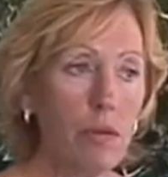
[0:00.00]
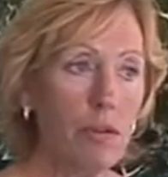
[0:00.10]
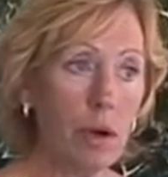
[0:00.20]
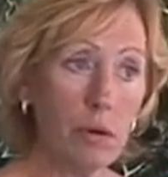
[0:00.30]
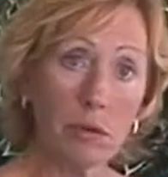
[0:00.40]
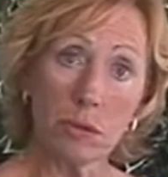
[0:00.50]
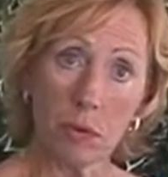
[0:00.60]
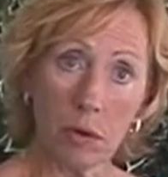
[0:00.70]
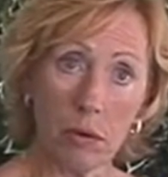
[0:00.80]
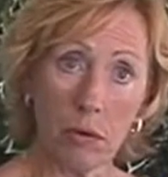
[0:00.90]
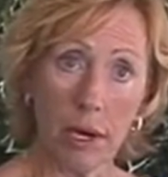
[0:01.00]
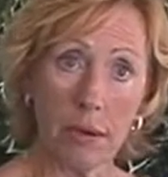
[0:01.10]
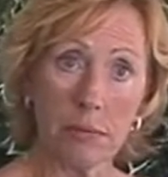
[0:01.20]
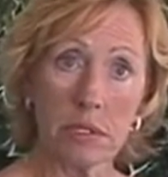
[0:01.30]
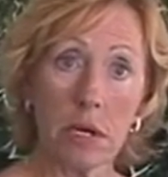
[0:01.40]
Those
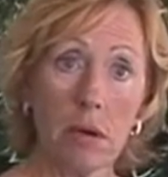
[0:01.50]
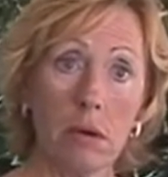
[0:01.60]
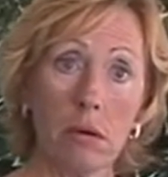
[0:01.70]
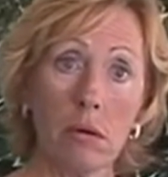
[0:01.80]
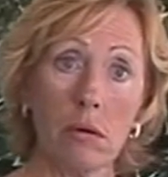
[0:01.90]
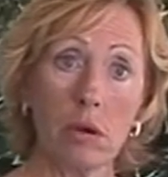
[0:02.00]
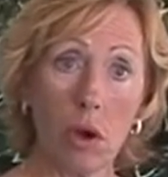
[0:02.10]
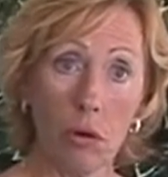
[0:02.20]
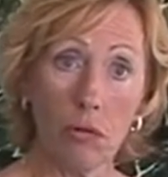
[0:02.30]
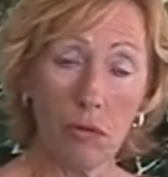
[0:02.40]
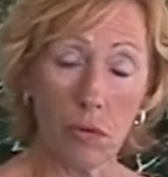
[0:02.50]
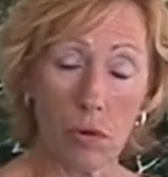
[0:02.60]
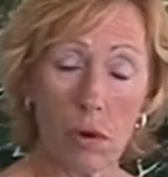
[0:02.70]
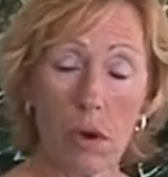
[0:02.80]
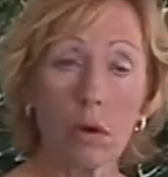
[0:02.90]
programs go for